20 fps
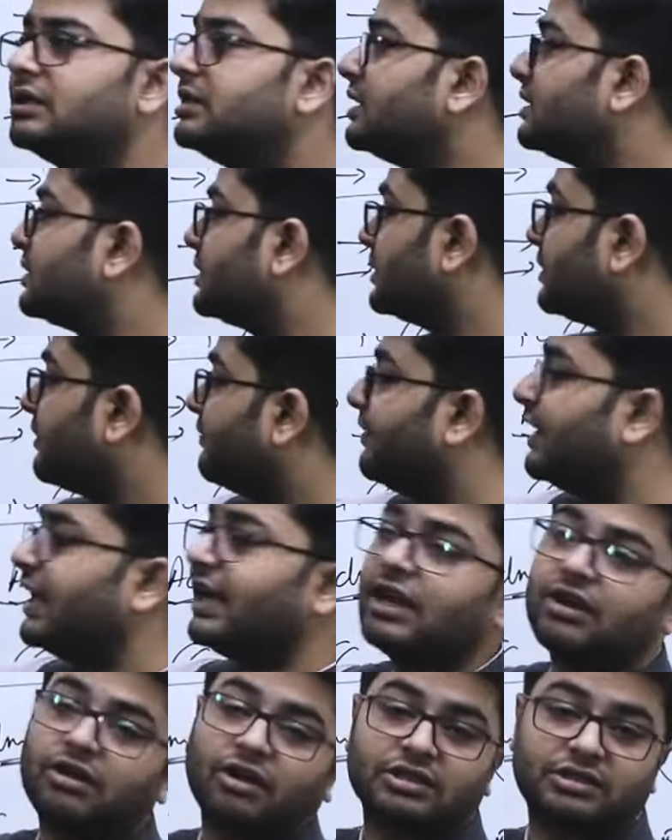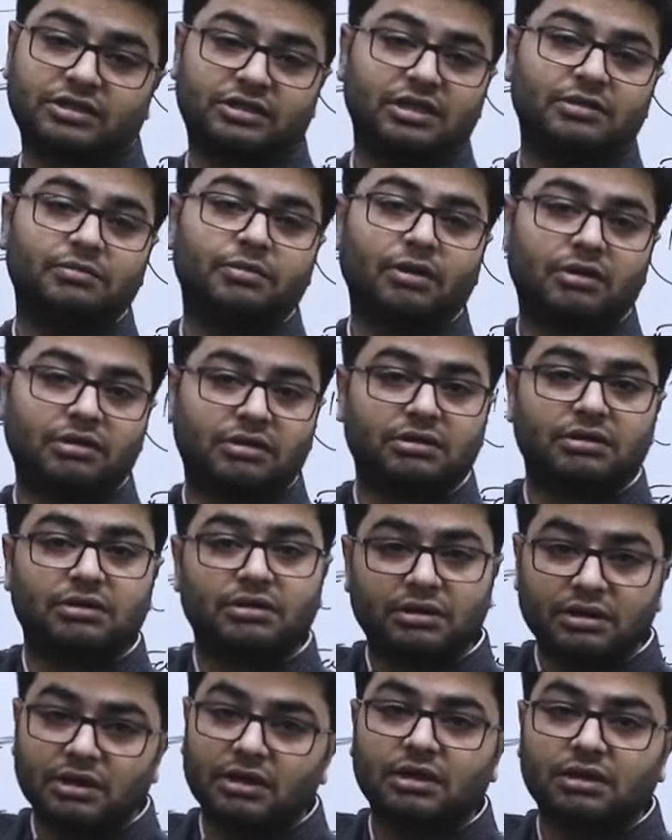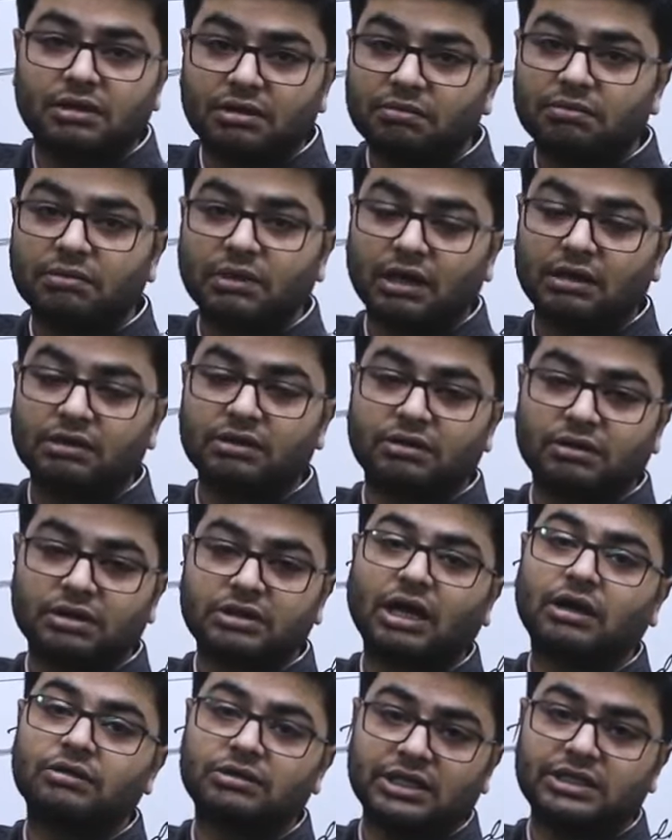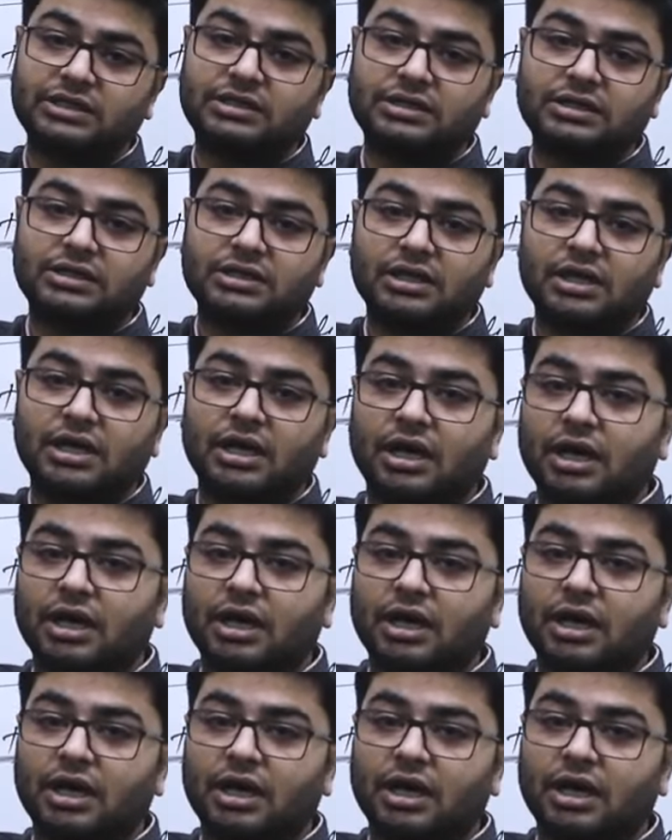This is a very costly book, thousands.